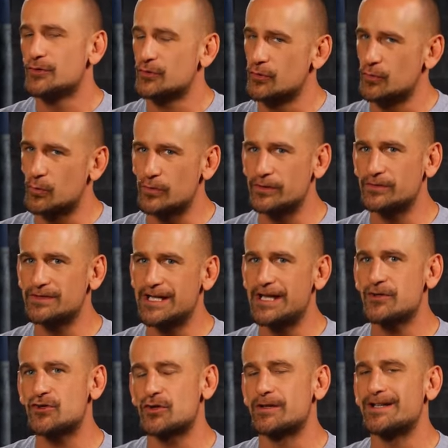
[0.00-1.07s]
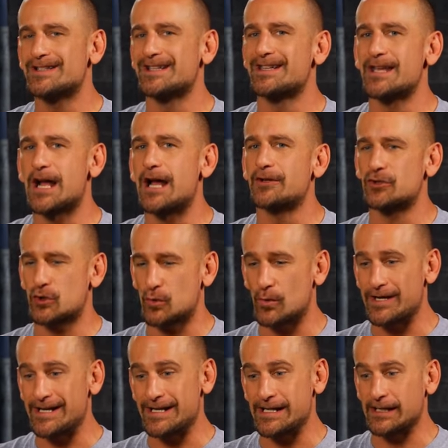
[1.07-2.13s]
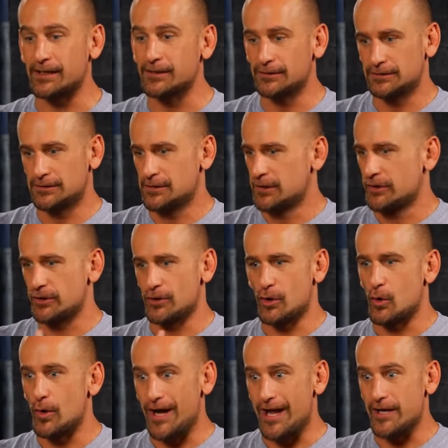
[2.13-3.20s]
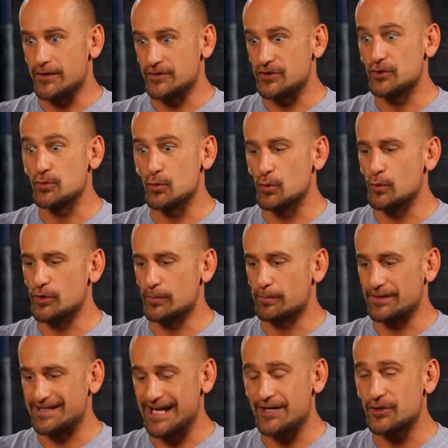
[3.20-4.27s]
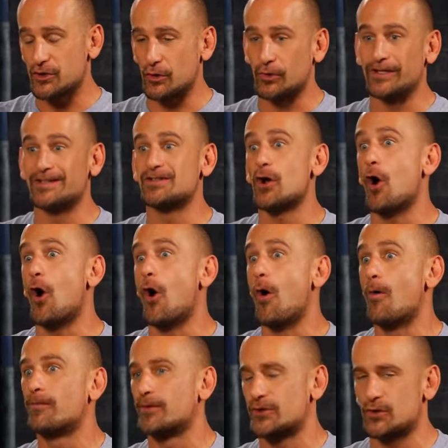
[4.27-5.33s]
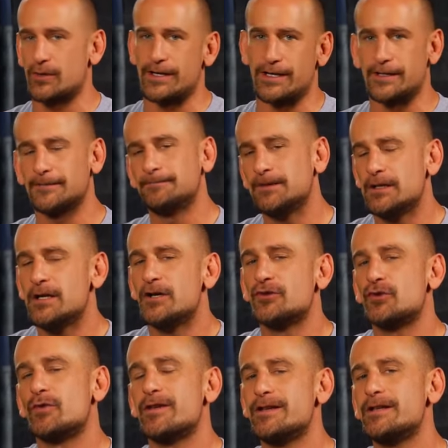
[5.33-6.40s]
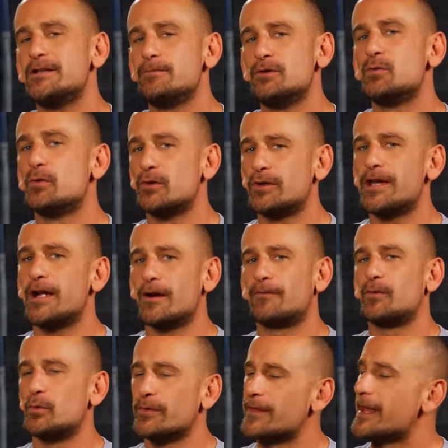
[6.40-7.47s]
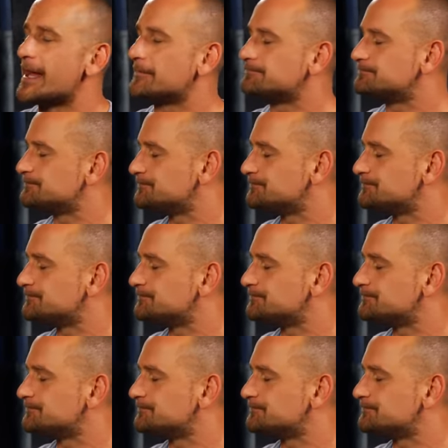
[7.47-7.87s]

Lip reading: So the real danger isn't not training, you know, to your potential, it's overtraining. So they need to be real careful with that.